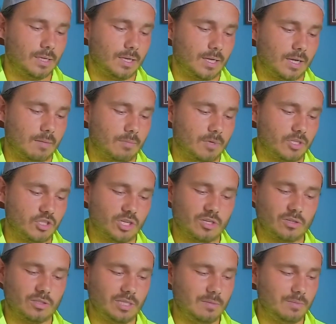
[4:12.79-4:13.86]
But
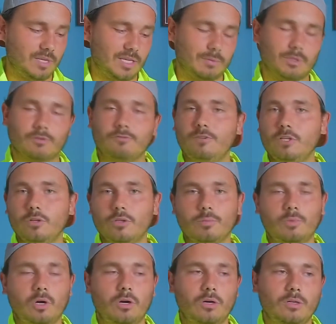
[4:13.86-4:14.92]
generally, being able to feel the
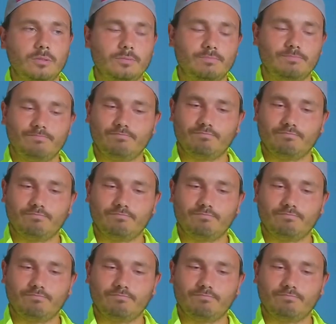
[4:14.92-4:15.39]
ball